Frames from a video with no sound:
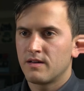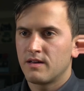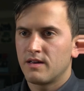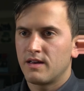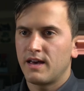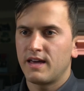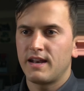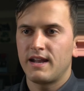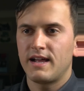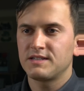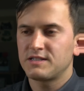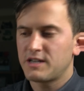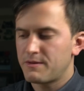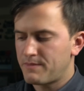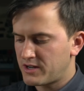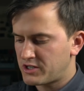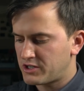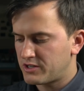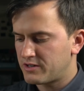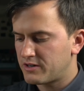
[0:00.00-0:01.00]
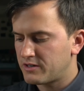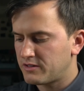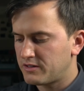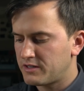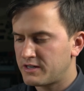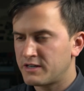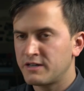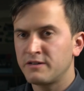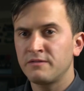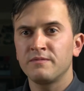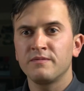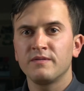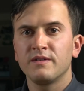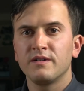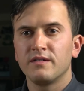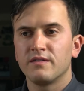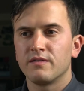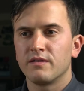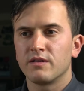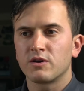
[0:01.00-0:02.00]
And as I mentioned earlier,
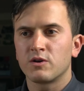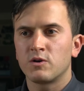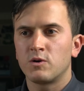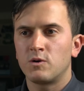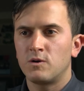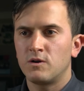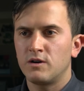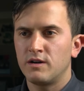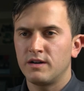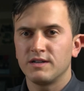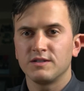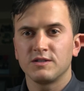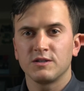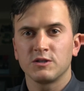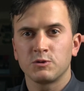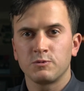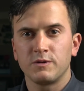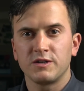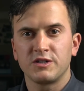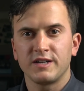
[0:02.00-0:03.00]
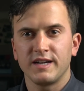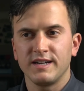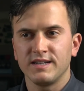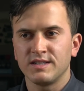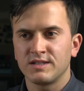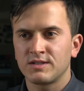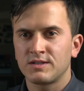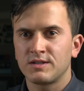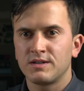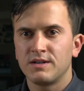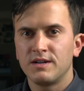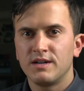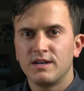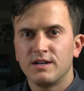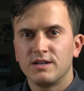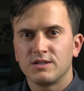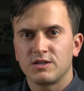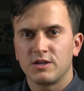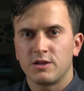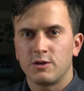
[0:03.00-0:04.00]
the core is a switch case.
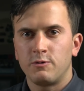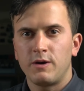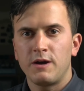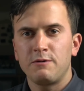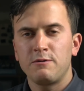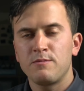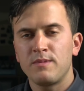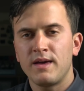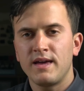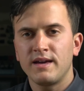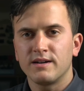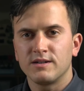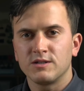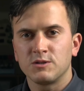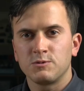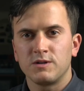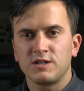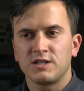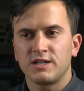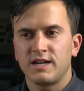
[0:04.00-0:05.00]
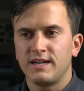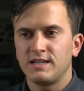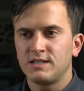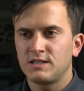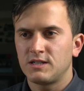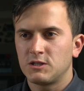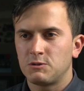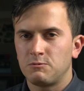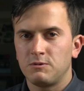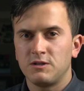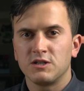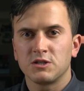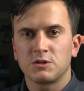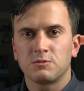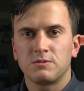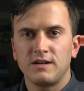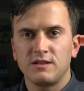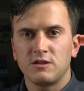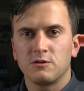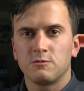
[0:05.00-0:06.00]
So the way we make a switch case is we just
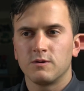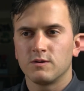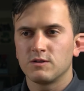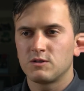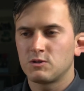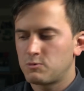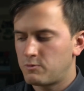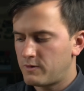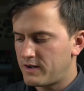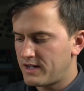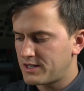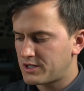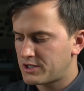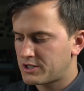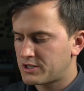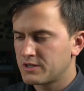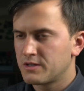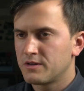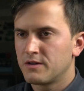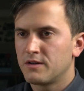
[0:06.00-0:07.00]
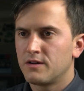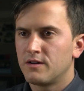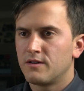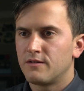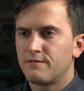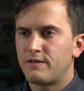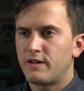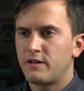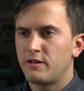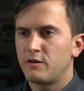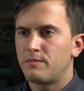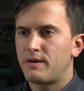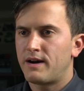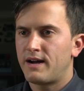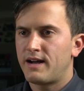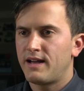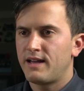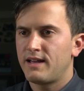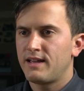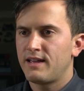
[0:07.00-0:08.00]
write the word switch, followed
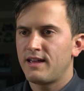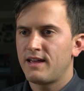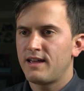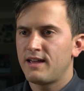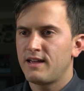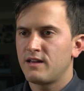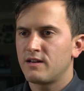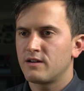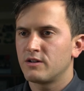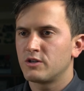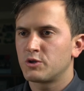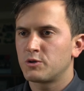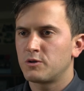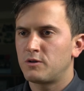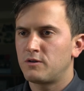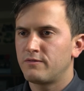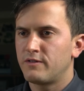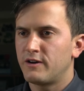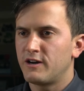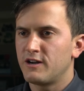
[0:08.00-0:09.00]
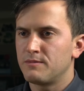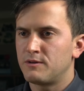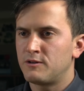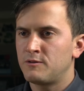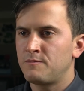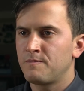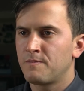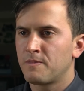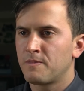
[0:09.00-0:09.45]
by a control variable,